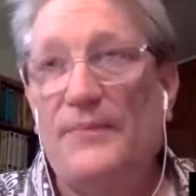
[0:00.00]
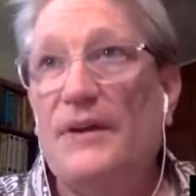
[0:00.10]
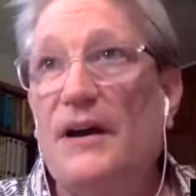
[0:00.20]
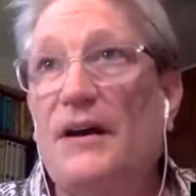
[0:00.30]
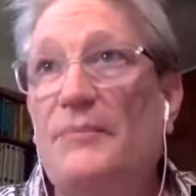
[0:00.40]

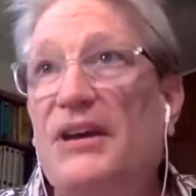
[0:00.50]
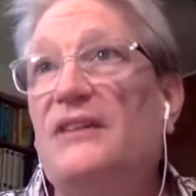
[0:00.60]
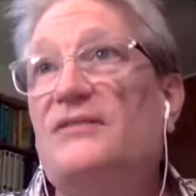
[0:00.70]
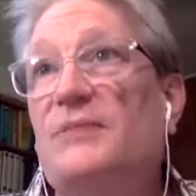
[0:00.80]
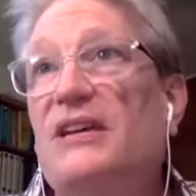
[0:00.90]

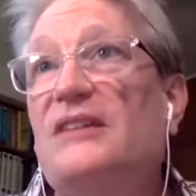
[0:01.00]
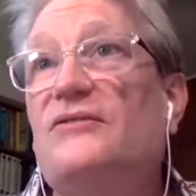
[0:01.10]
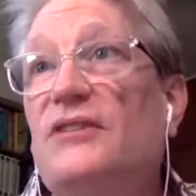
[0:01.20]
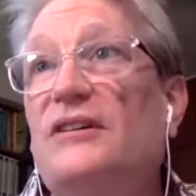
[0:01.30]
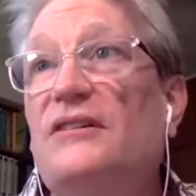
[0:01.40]
because of
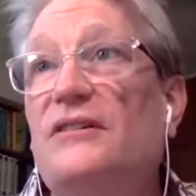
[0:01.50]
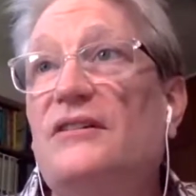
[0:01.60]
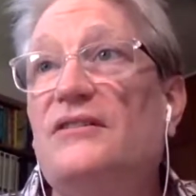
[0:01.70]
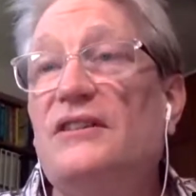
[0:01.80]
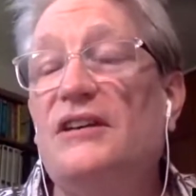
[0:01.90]
the
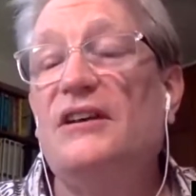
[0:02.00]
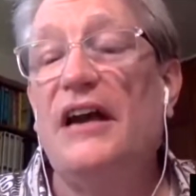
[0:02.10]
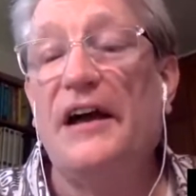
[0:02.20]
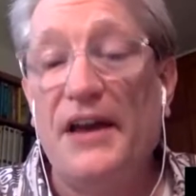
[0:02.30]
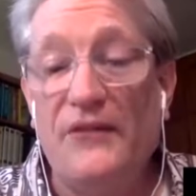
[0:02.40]

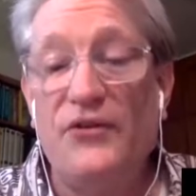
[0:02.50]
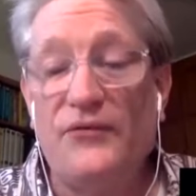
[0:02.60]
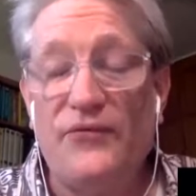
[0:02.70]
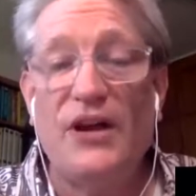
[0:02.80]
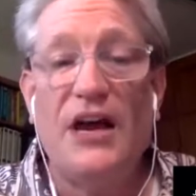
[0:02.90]

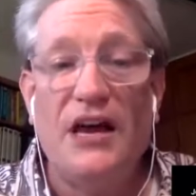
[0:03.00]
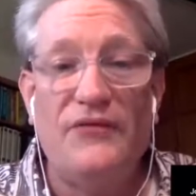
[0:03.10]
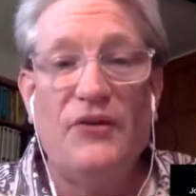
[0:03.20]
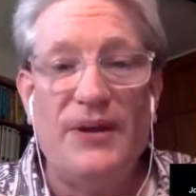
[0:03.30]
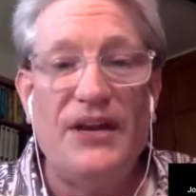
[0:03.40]
if
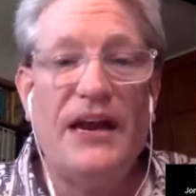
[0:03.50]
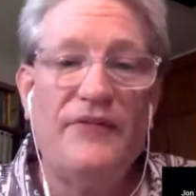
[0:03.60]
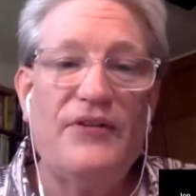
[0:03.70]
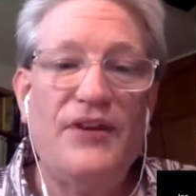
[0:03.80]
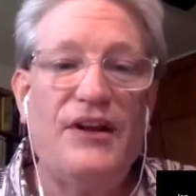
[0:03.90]
you've been ever
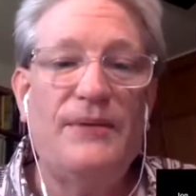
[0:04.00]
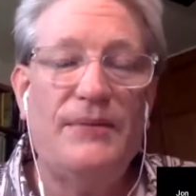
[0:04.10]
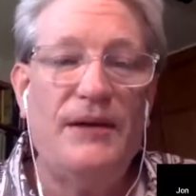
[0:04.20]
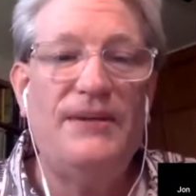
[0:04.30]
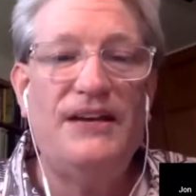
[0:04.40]
thinking about
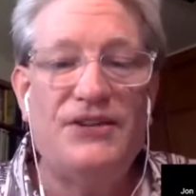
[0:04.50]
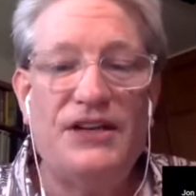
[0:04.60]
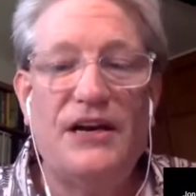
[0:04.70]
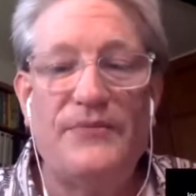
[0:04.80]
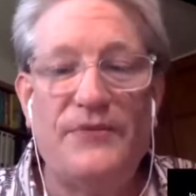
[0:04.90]
maybe I should
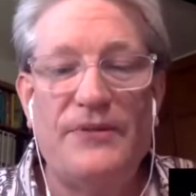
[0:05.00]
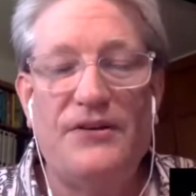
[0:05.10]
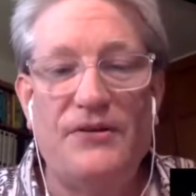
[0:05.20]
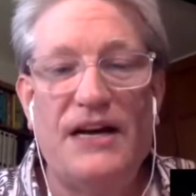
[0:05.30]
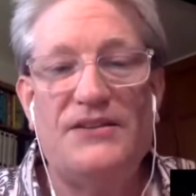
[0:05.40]
come from the
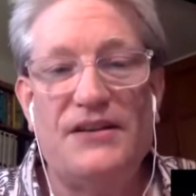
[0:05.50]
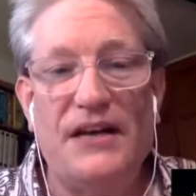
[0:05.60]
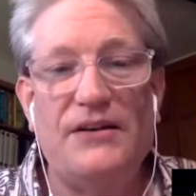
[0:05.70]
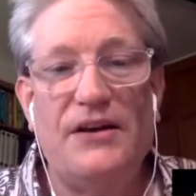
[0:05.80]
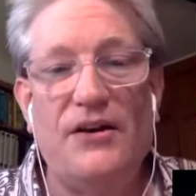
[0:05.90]
US
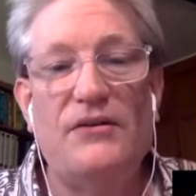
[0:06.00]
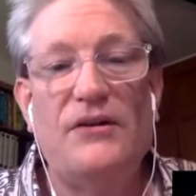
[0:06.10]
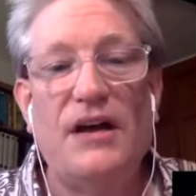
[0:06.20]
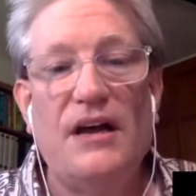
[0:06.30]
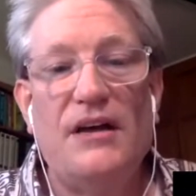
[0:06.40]
and go
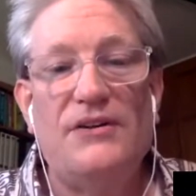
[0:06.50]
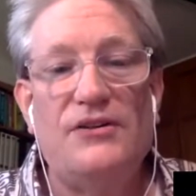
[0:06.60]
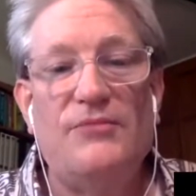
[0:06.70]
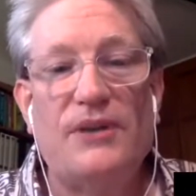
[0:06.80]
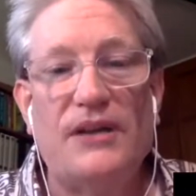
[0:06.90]
to
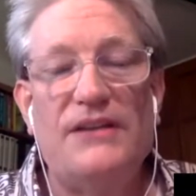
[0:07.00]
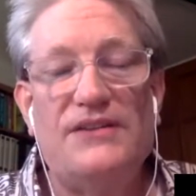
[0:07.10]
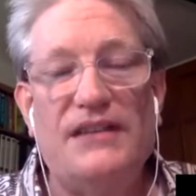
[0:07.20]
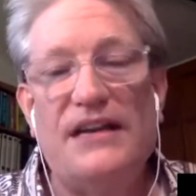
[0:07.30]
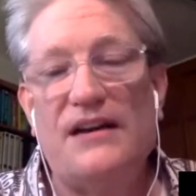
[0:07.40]
Berlin and see
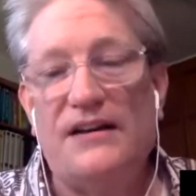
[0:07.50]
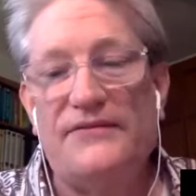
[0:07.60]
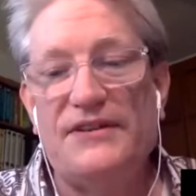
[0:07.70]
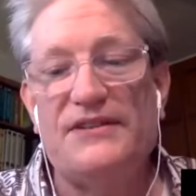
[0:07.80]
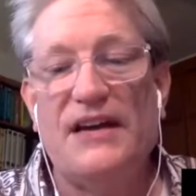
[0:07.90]
that
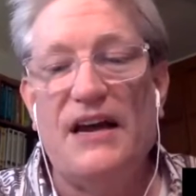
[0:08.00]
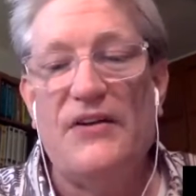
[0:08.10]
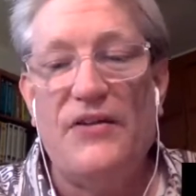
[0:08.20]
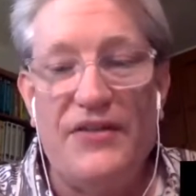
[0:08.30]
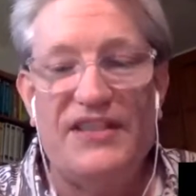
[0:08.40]
conference,
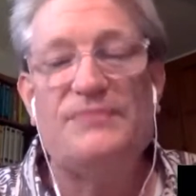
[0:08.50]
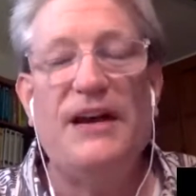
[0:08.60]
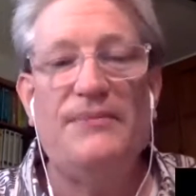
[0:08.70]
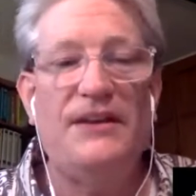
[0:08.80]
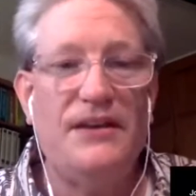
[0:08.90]
this might
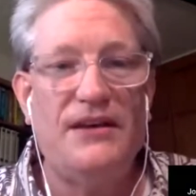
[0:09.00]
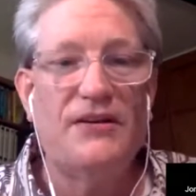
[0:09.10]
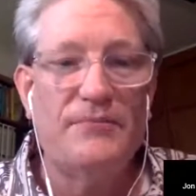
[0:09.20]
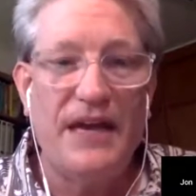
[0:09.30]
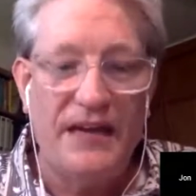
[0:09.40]
be the year.
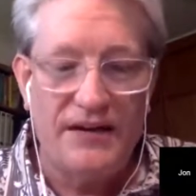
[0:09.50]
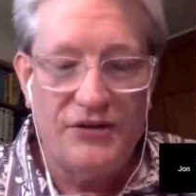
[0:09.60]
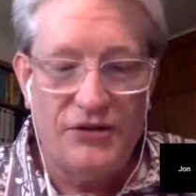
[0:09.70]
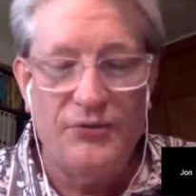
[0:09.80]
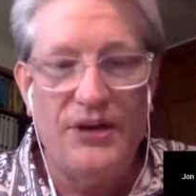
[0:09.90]
Make it a
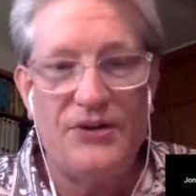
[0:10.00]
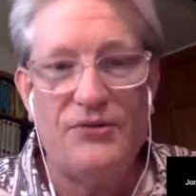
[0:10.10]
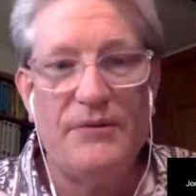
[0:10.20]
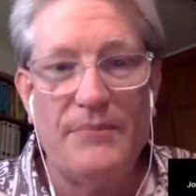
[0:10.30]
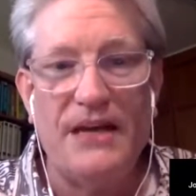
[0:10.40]
2-week
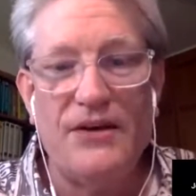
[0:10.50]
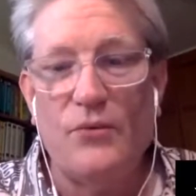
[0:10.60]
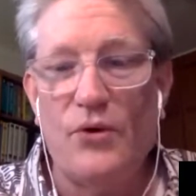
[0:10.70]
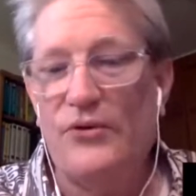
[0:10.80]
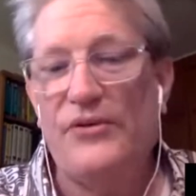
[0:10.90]
trip, make it
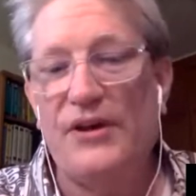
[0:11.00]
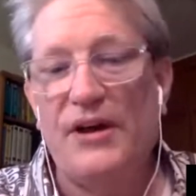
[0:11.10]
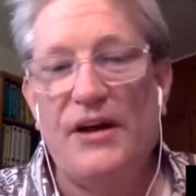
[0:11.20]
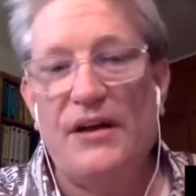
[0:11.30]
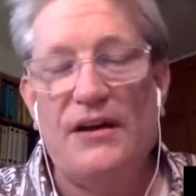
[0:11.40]
worth
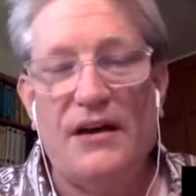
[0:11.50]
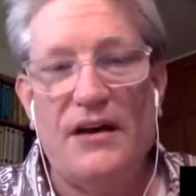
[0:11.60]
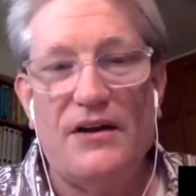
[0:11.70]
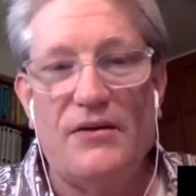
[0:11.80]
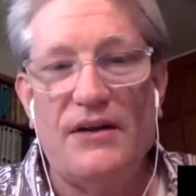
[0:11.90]

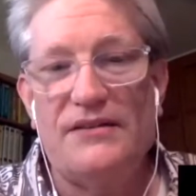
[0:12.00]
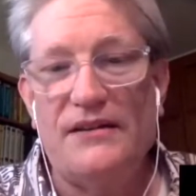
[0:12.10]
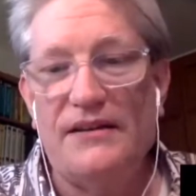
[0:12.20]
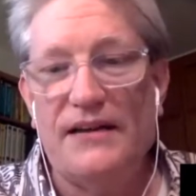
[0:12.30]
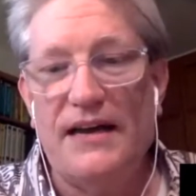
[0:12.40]
crossing the
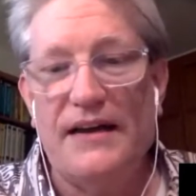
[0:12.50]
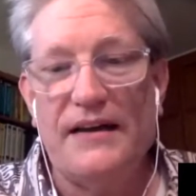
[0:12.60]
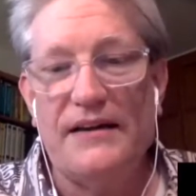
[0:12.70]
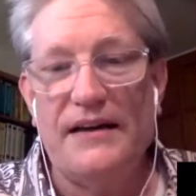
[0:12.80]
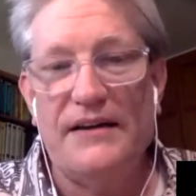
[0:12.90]
Atlantic
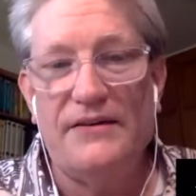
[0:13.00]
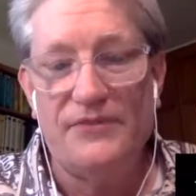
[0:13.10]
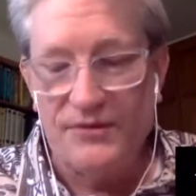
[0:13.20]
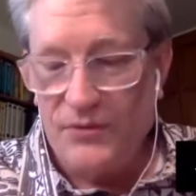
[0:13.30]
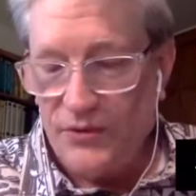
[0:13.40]
and do
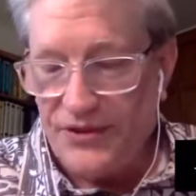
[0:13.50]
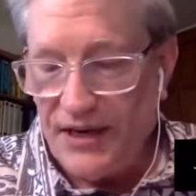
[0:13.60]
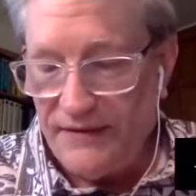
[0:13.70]
some cool stuff.